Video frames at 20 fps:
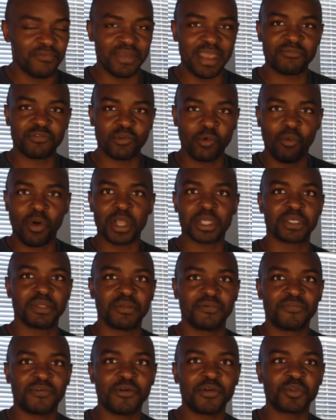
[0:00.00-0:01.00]
after watching
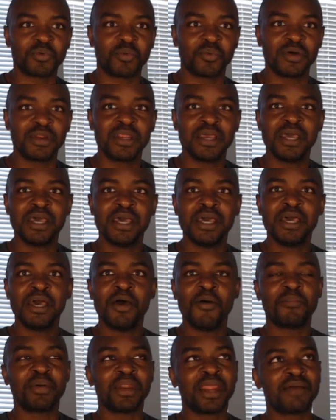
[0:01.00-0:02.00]
the first one,
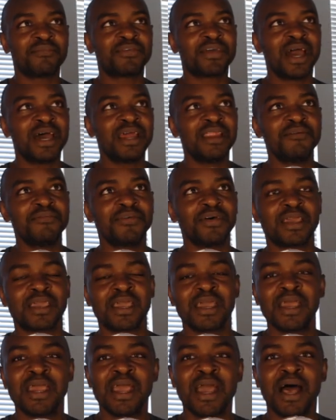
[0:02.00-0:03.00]
but I've kind of like
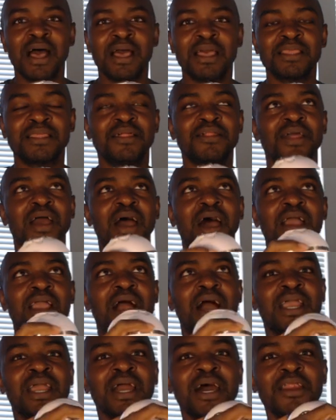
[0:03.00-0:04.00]

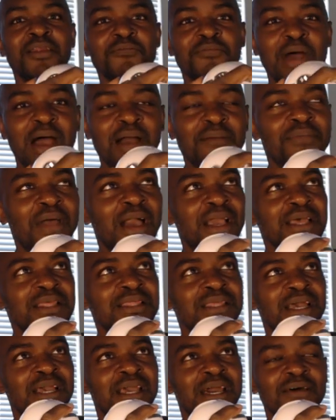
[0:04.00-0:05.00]
I
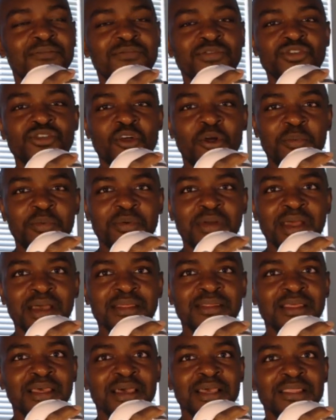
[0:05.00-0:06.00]
guess I kind of interpret it
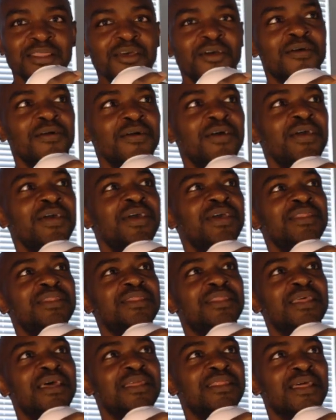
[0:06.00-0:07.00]
as like, look,
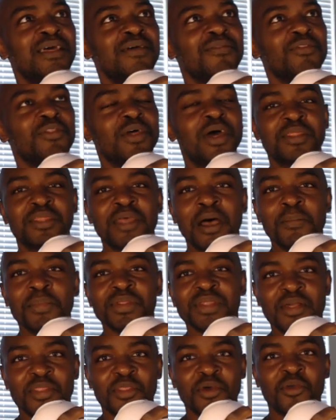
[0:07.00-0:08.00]
it's almost
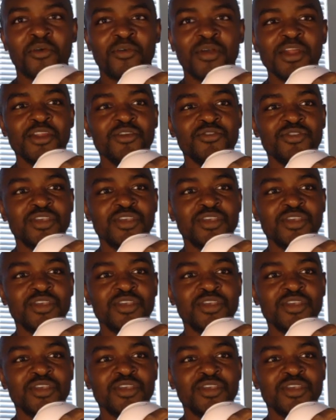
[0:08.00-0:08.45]
like the creator